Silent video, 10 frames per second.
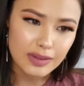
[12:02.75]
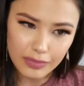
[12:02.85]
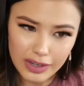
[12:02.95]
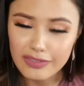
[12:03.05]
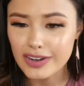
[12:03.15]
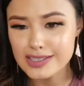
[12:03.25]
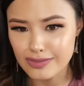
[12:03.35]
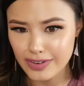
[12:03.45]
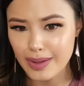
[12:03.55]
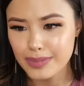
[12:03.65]
some for your friends
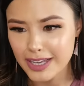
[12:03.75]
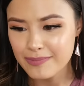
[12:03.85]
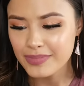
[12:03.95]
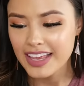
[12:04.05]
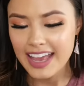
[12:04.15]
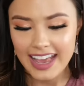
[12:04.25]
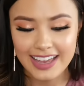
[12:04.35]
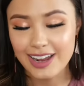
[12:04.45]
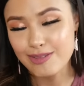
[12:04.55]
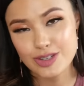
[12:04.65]
and family,
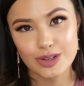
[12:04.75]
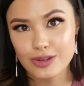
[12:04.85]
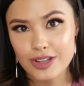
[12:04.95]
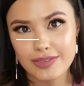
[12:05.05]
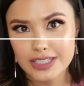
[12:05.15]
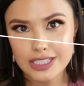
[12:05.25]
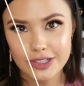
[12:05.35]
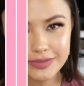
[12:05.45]
and I'm sure they'll love it too.